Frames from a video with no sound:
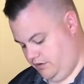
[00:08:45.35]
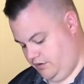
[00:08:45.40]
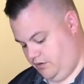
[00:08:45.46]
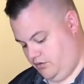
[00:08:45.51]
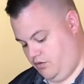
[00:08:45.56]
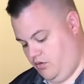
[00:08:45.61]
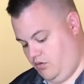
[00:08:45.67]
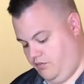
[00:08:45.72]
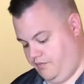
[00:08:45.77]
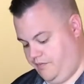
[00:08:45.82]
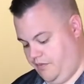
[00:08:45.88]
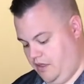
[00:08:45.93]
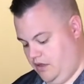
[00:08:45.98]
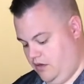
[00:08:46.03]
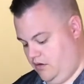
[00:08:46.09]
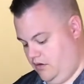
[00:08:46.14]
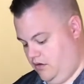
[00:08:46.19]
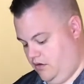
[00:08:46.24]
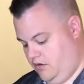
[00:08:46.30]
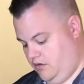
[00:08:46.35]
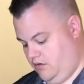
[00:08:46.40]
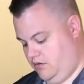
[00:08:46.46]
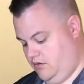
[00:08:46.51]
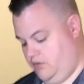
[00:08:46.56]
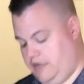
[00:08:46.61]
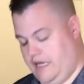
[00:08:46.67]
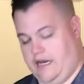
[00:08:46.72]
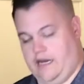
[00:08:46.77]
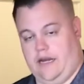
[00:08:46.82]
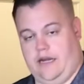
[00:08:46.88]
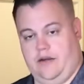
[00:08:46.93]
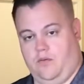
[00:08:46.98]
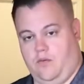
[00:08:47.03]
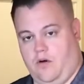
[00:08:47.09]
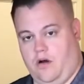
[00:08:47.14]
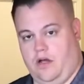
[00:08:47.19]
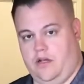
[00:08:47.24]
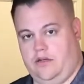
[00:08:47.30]
So cool. Day
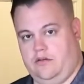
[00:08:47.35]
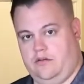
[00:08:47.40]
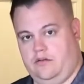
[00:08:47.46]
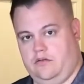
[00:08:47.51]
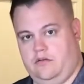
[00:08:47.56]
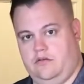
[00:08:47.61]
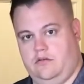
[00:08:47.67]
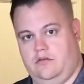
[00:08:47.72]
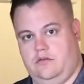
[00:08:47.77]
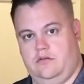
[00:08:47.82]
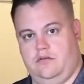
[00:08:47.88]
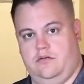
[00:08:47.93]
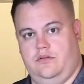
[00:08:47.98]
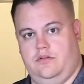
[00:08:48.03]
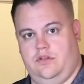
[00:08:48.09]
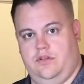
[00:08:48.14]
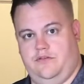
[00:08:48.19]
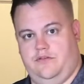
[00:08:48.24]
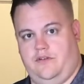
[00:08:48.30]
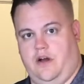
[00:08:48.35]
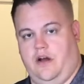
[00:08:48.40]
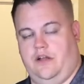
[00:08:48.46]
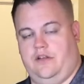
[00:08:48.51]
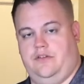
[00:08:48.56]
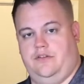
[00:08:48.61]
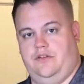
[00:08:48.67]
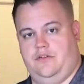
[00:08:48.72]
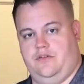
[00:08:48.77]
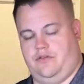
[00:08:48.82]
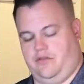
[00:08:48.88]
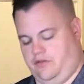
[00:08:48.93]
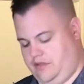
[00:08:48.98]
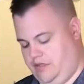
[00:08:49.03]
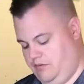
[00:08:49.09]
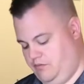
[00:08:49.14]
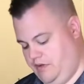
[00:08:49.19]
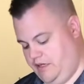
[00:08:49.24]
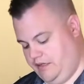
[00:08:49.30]
91, you've gone through your
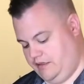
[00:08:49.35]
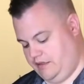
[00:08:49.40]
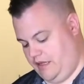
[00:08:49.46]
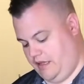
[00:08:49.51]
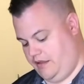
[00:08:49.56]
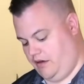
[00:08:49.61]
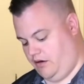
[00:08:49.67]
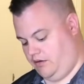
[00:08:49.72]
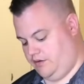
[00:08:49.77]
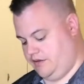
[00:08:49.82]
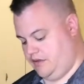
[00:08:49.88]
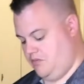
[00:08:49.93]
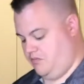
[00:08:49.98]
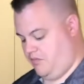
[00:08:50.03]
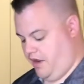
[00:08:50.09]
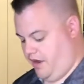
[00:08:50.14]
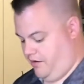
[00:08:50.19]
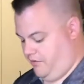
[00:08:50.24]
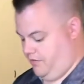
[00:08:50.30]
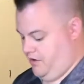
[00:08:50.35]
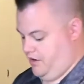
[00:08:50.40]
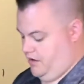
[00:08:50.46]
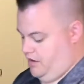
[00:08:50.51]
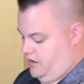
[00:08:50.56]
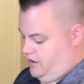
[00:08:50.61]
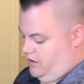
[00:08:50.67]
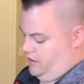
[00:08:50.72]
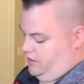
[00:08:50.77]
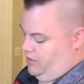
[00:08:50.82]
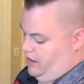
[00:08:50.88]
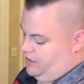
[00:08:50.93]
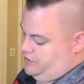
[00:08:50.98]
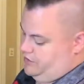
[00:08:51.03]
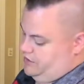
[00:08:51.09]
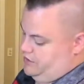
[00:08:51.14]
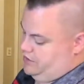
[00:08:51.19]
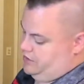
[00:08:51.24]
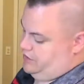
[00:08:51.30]
13 weeks, and then all of a sudden, bam,
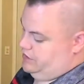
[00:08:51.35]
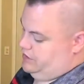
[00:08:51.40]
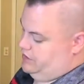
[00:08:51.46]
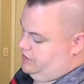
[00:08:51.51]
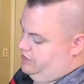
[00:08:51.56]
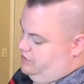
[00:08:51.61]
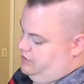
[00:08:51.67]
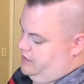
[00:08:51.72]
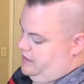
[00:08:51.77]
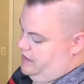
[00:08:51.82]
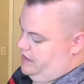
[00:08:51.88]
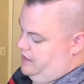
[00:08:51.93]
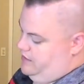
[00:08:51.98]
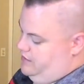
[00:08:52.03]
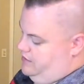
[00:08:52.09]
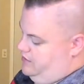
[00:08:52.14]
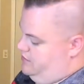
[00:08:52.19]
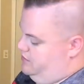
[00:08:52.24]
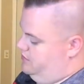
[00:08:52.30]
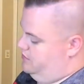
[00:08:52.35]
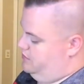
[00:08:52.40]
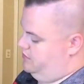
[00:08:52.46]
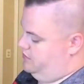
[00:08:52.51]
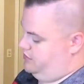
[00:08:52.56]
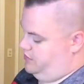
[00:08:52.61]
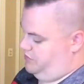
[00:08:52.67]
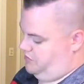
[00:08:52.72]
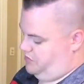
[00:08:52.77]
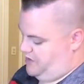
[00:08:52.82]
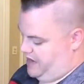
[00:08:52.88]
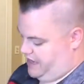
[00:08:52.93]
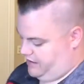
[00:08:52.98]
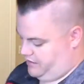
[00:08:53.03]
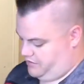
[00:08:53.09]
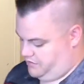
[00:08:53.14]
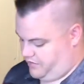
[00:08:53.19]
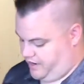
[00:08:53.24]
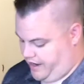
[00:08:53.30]
congratulations, you did it. Deserve a pat
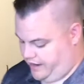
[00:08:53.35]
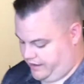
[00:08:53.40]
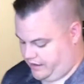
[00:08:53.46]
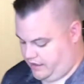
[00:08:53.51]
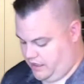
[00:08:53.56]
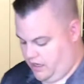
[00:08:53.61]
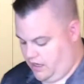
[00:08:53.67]
on the back.